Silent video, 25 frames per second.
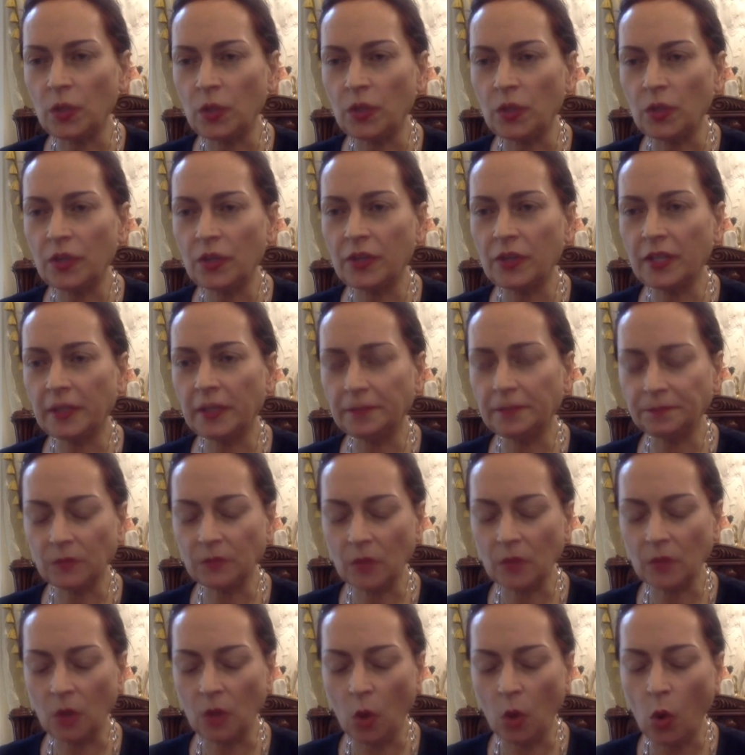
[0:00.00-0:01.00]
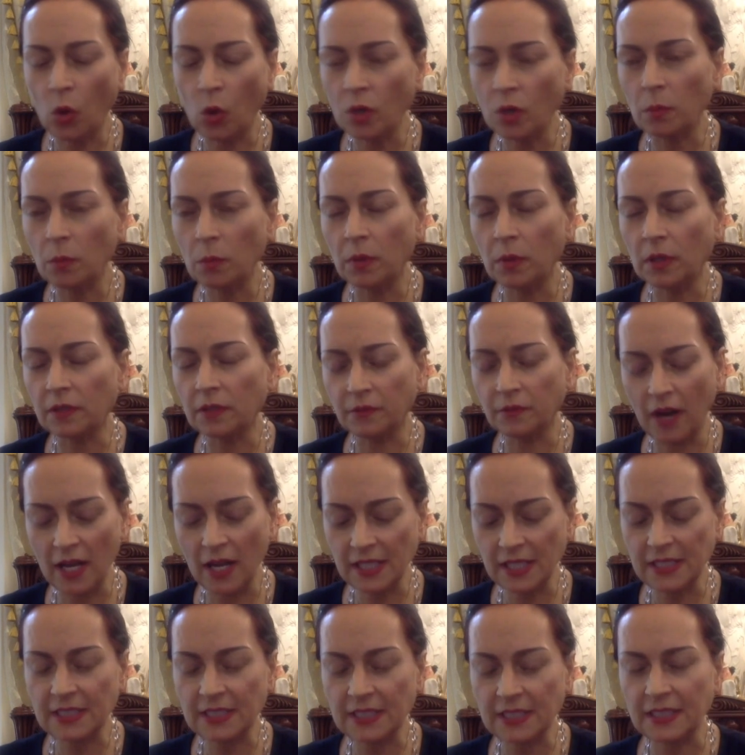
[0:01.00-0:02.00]
with horrible
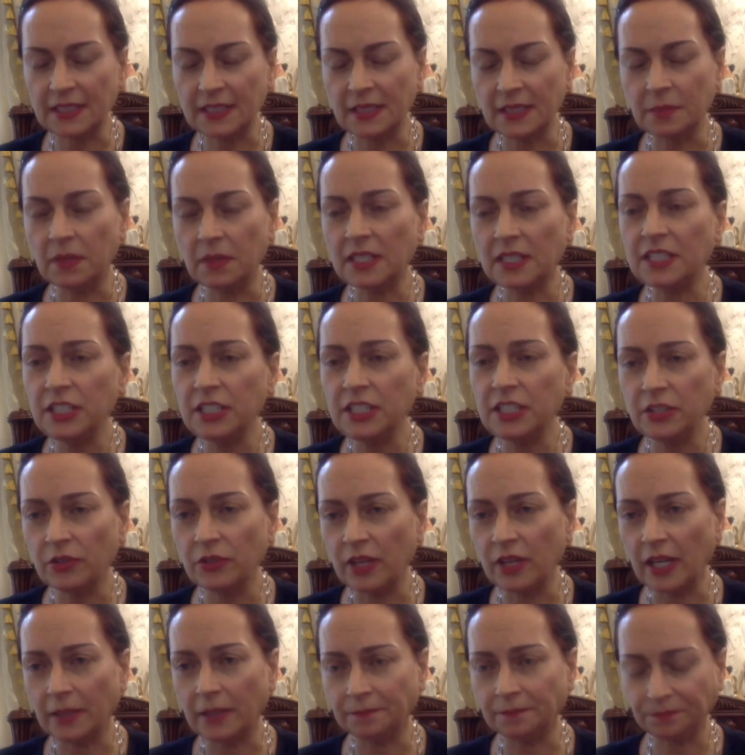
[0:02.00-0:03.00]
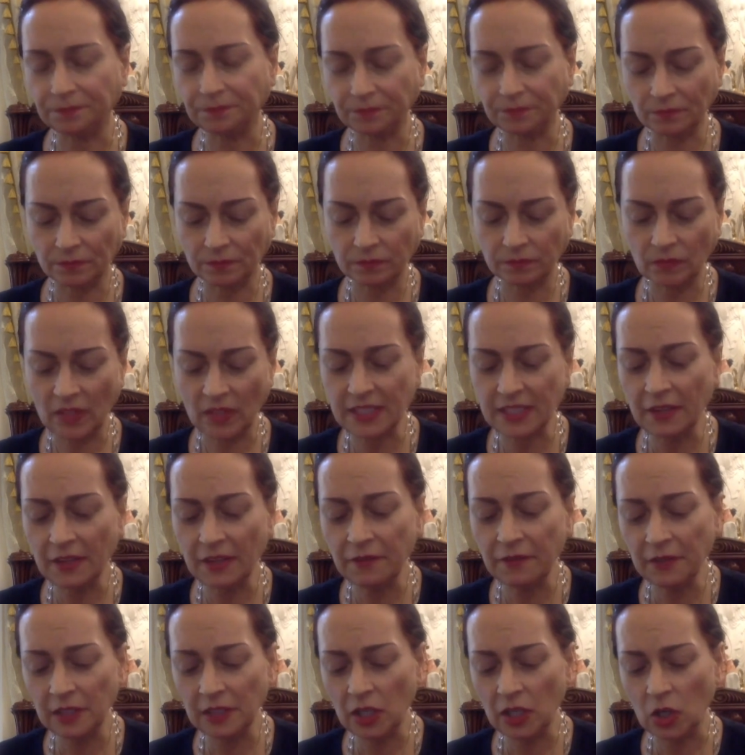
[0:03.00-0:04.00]
viruses and bacteria,
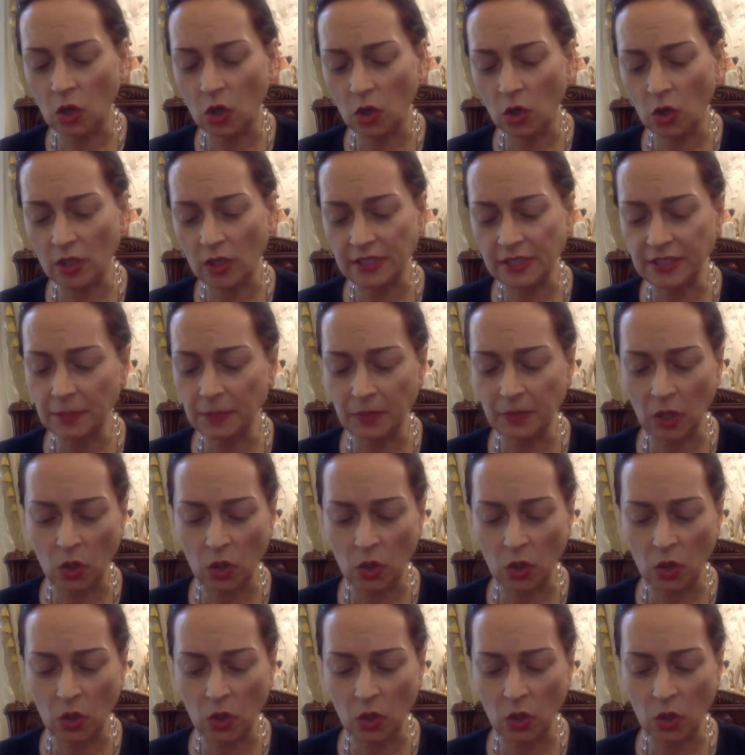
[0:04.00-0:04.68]
staphylococcus and